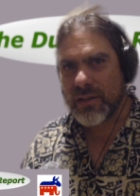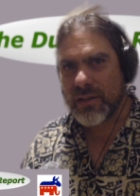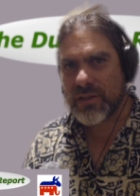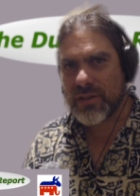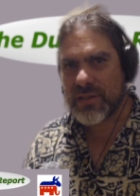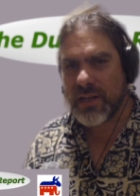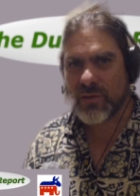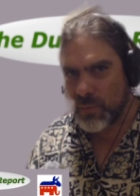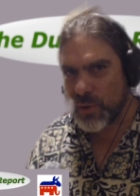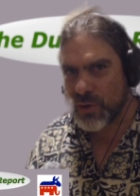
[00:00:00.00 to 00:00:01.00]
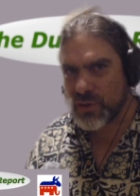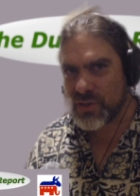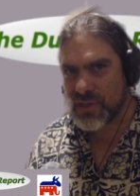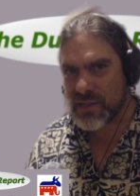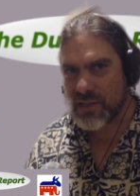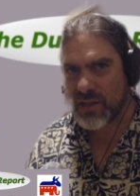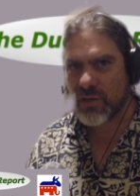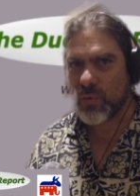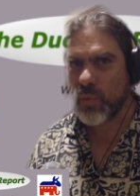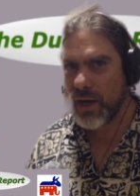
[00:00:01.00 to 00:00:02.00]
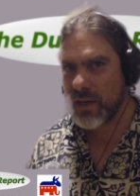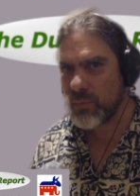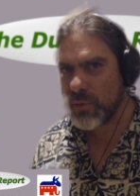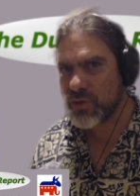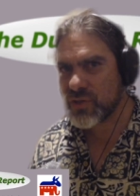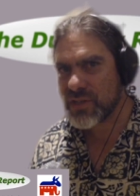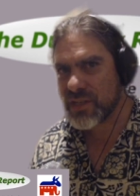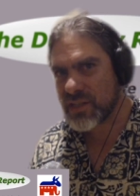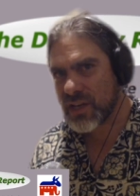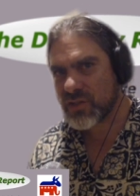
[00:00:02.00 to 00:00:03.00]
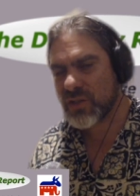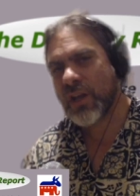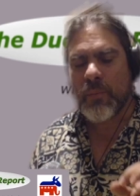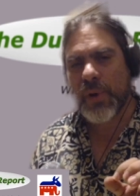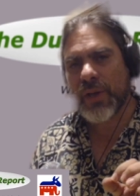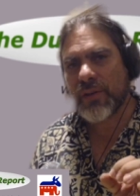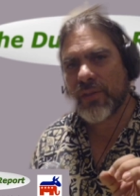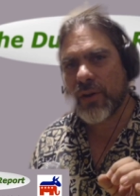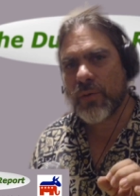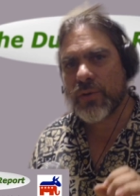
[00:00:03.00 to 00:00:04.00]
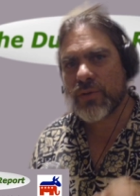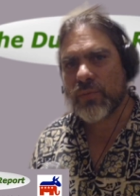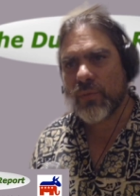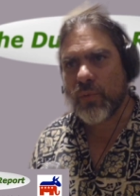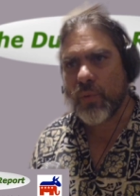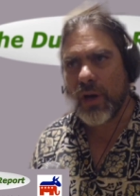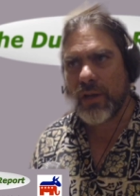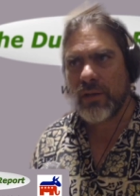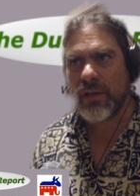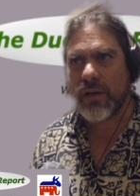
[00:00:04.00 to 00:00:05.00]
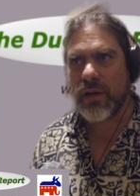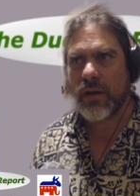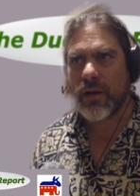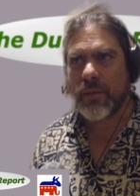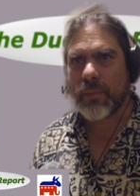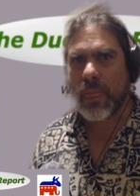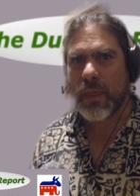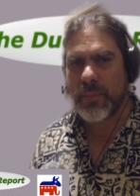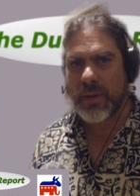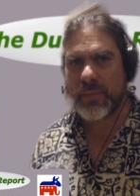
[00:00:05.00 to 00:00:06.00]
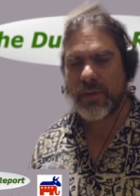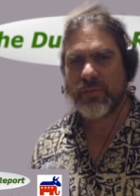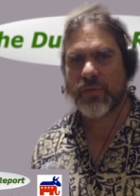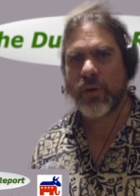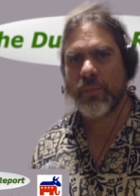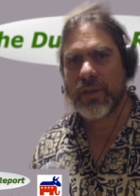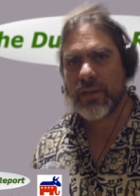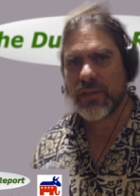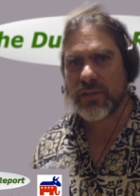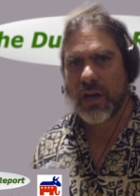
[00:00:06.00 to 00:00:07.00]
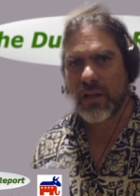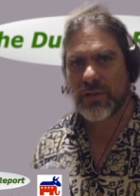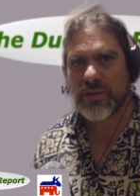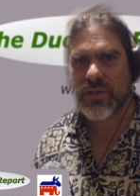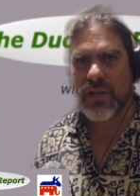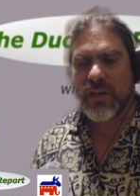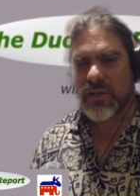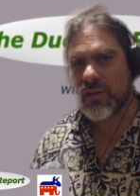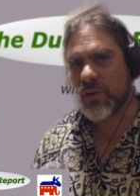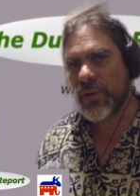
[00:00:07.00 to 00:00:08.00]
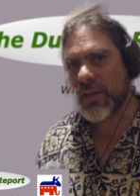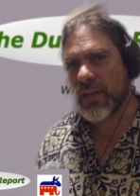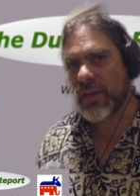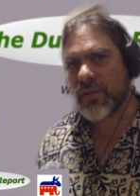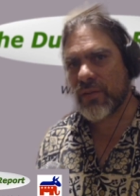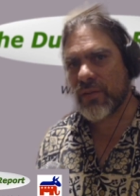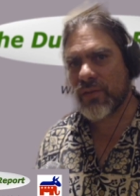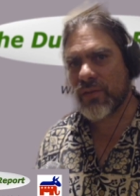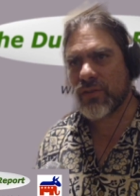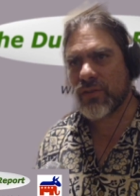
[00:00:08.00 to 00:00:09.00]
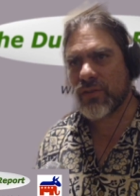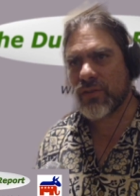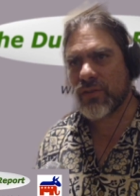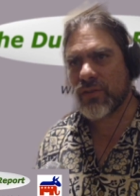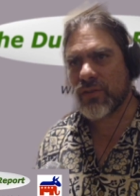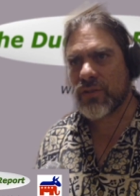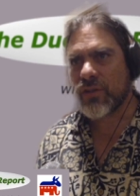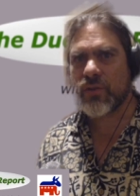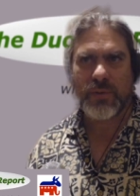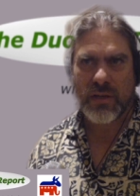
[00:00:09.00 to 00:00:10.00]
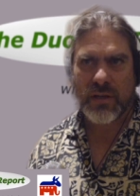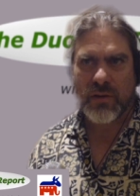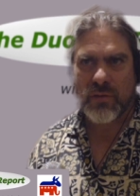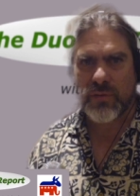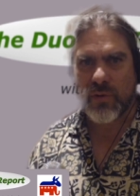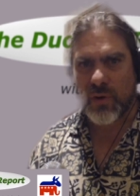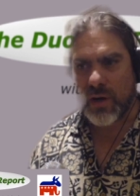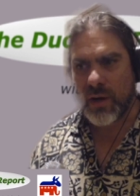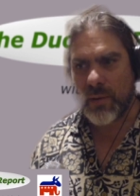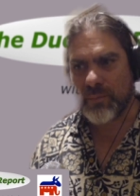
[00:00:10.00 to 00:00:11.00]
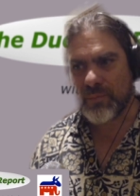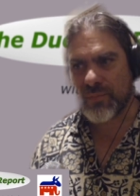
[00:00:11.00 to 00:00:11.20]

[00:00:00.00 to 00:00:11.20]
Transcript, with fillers: met in an emergency session. Why an emergency session? But there was one uh, amendment for a million dollars to be given to the black community for um,